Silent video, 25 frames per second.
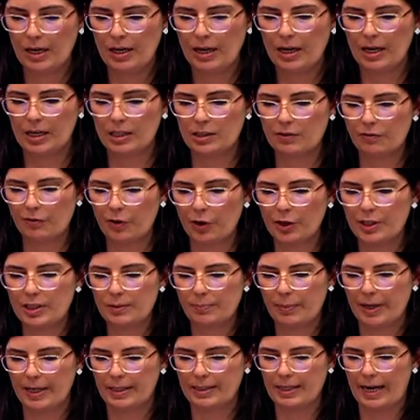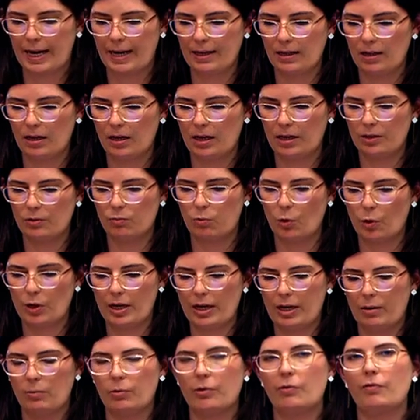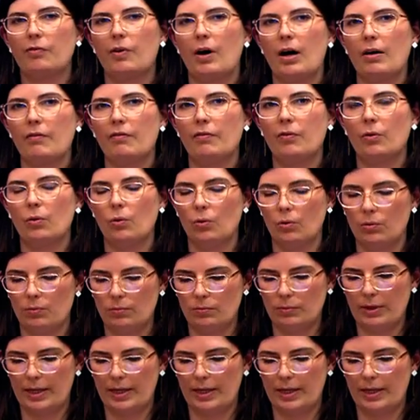His first speech outlined what he would fight for